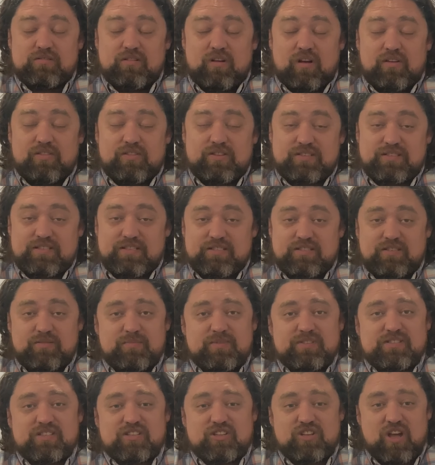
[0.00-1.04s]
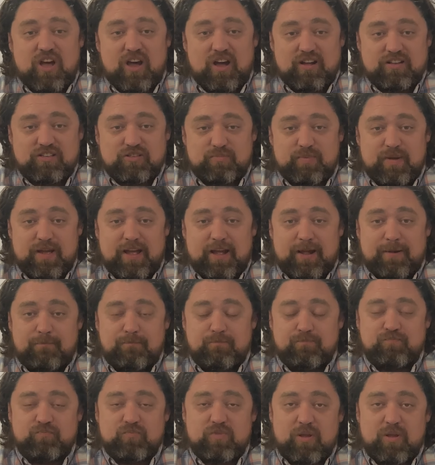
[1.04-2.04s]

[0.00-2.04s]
the system is the touchpad.